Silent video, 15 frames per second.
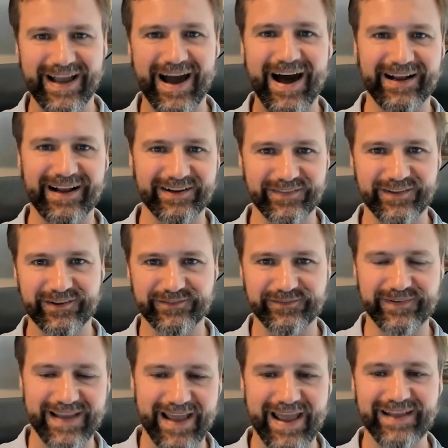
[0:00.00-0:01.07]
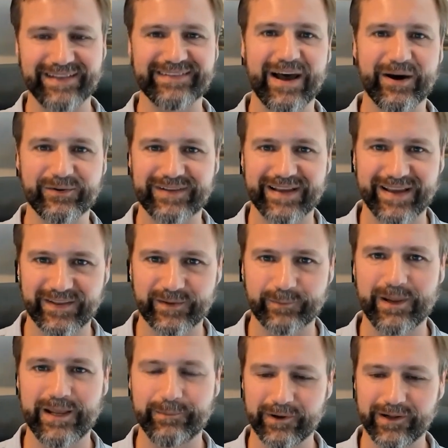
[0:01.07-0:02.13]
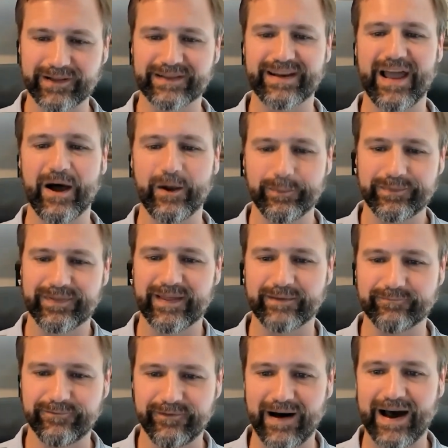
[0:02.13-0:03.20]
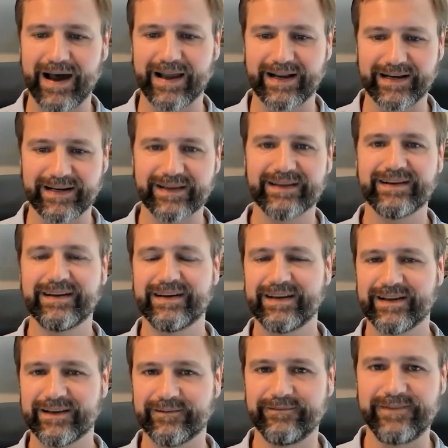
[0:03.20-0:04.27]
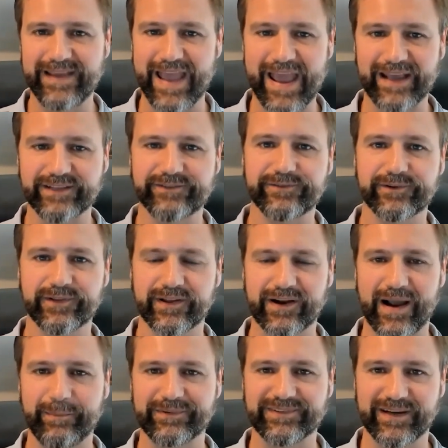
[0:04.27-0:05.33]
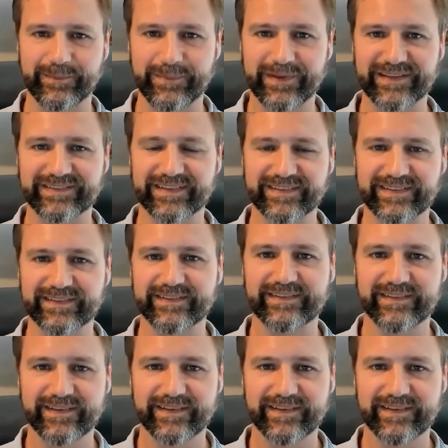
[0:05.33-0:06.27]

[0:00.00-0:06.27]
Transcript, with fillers: hired those V As out to other people and helped them find V As for their Amazon businesses.